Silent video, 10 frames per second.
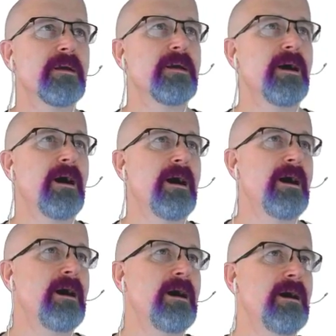
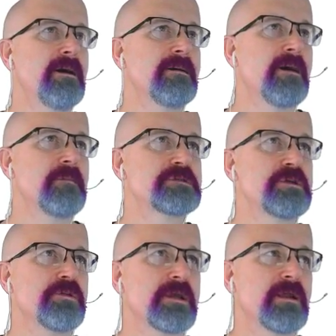I'm
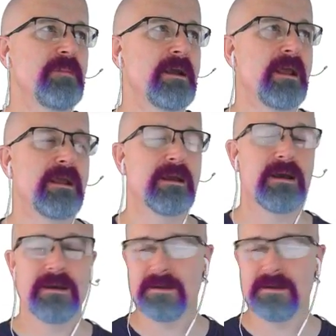still thinking about a